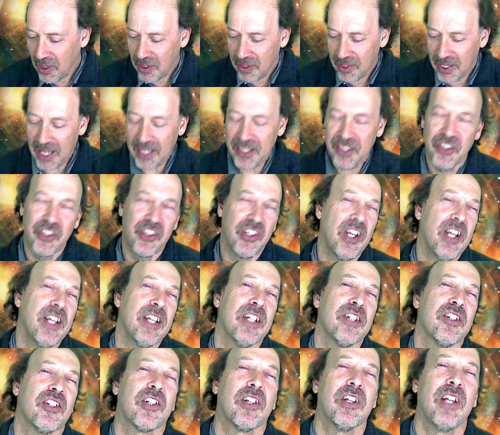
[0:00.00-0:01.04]
that
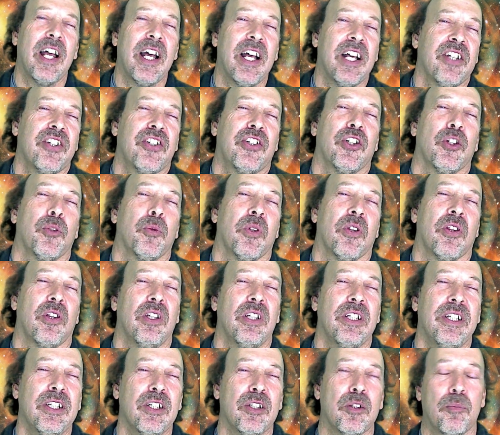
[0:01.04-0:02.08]
changed last year with
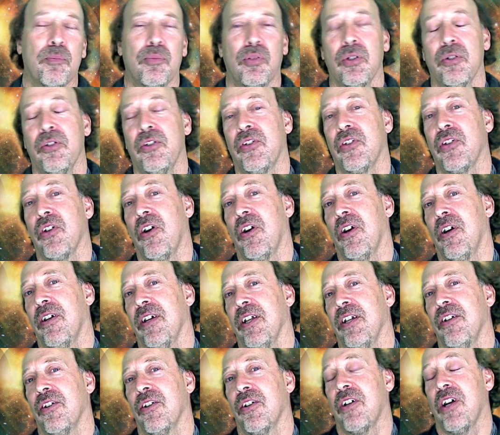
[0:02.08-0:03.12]
Leah Broussard
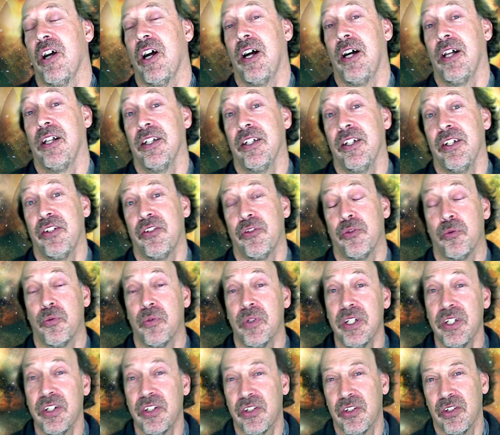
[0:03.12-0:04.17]
and her colleagues'
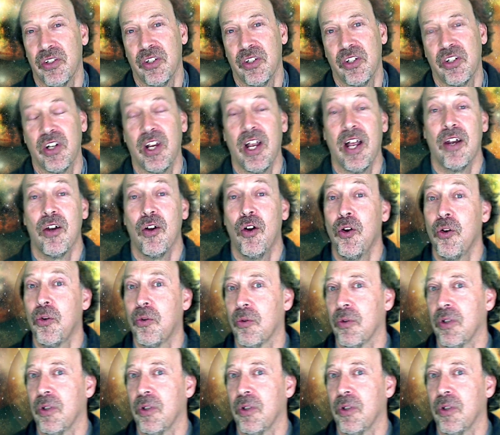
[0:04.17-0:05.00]
research at Oak